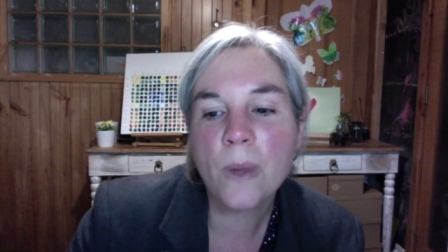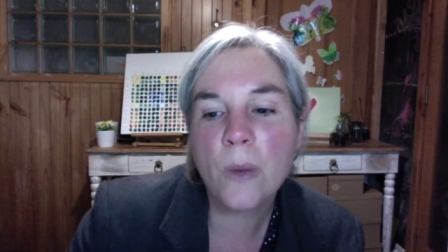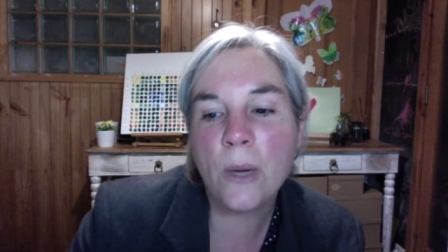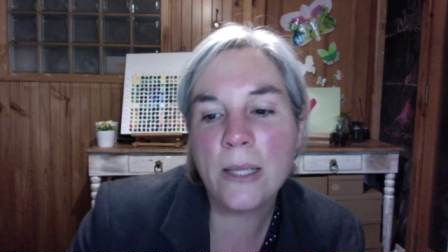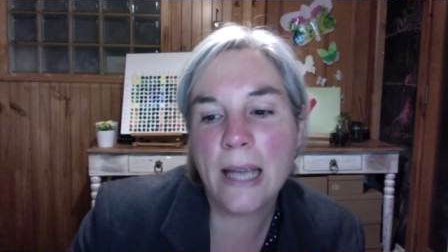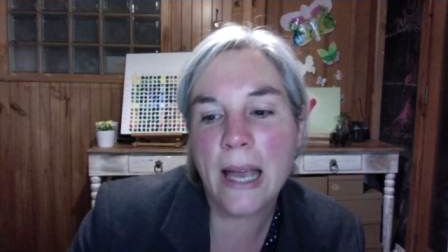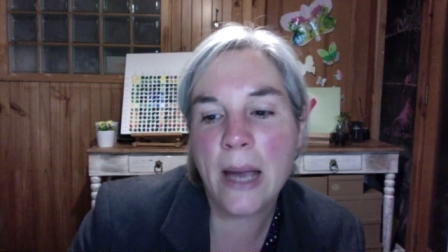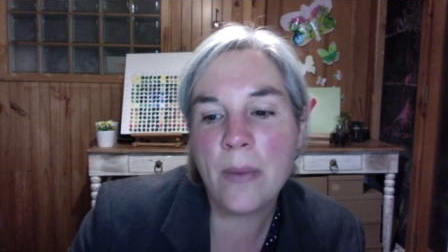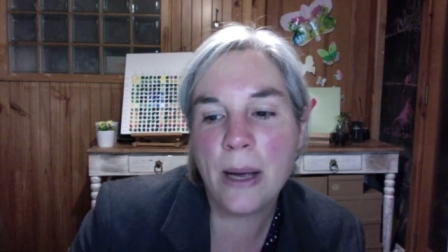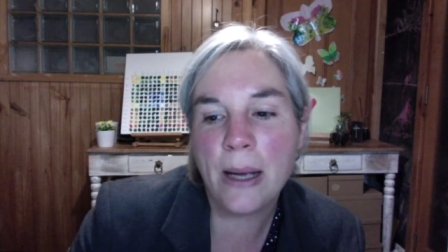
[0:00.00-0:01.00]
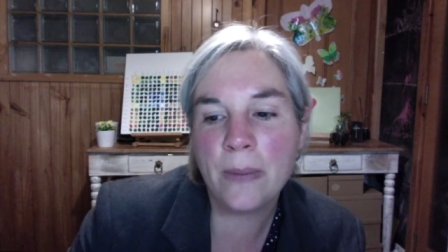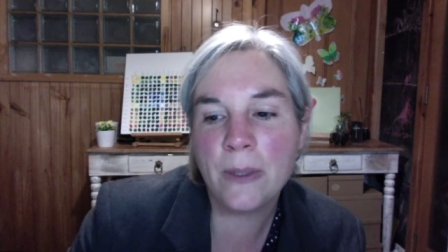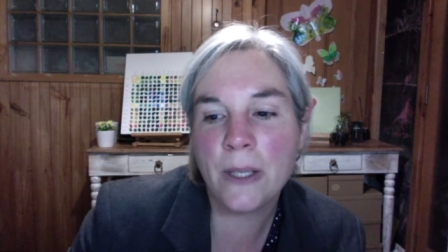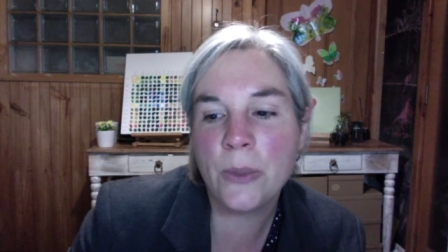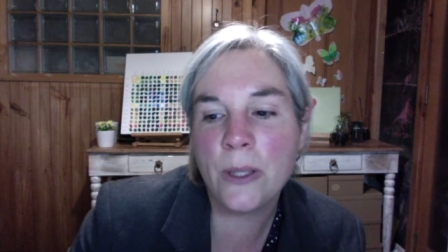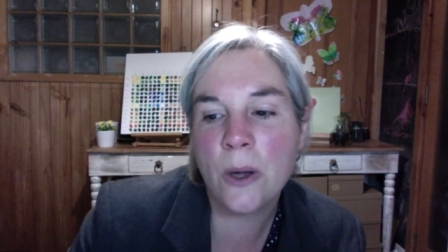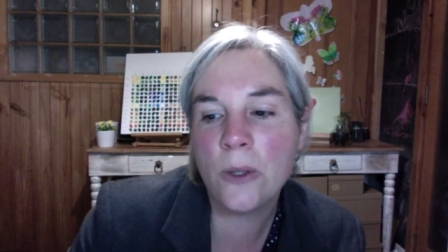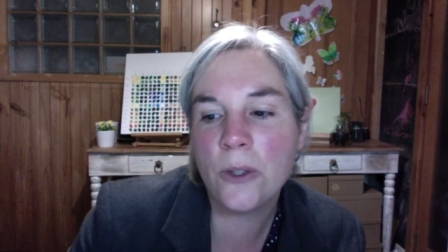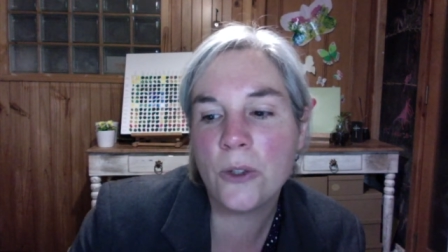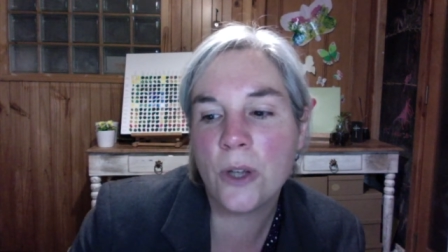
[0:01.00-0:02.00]
One day Abraham said to his
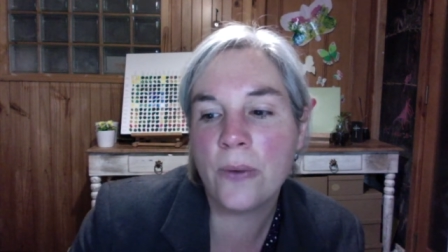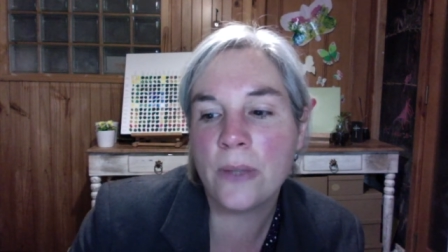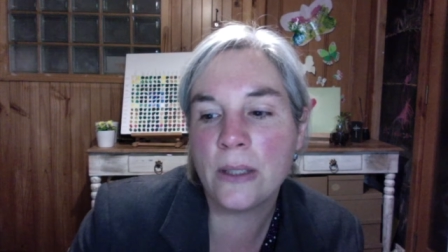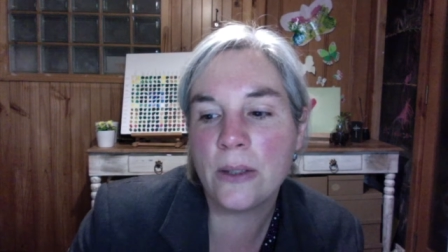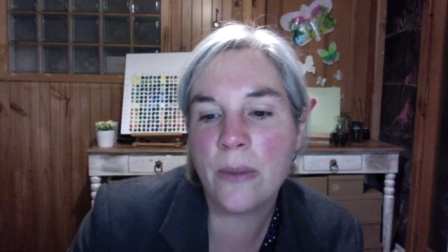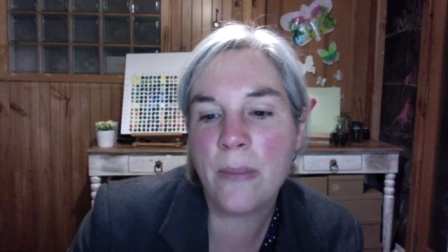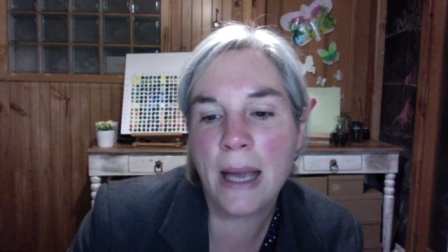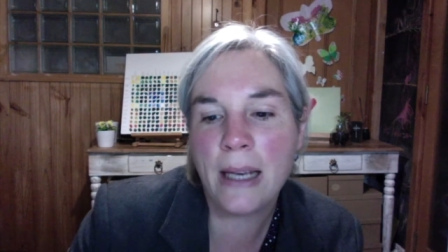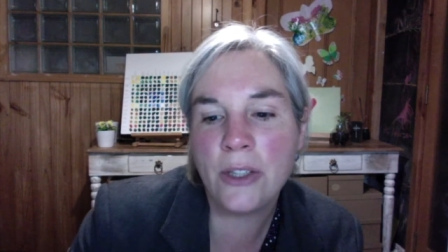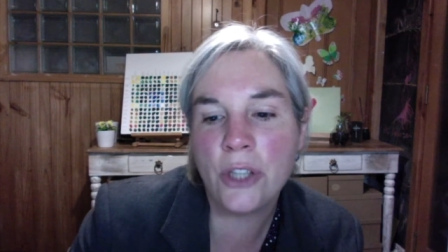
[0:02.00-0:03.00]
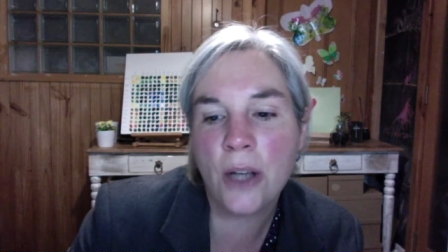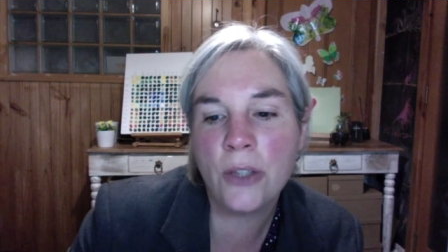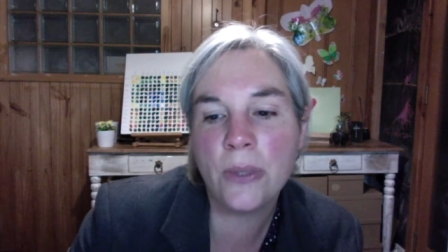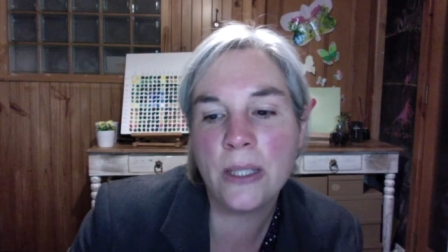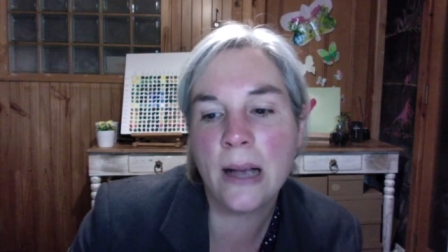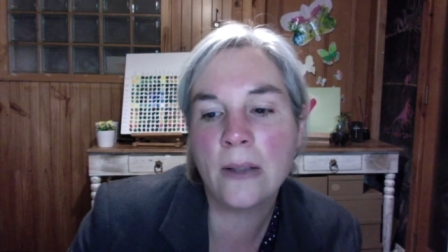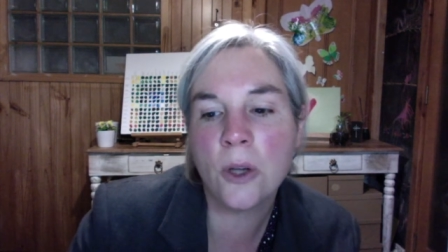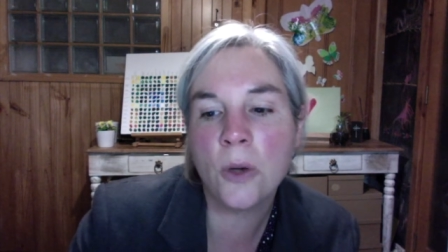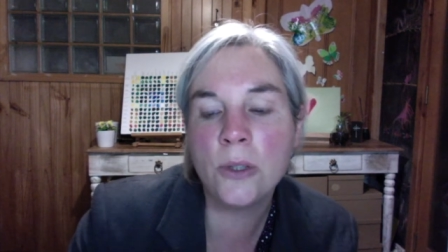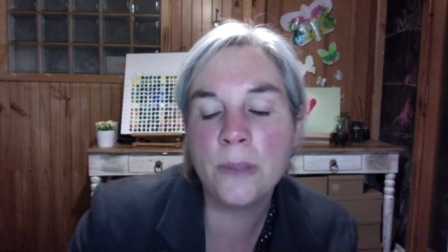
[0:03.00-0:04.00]
oldest servant, the man in charge of his household,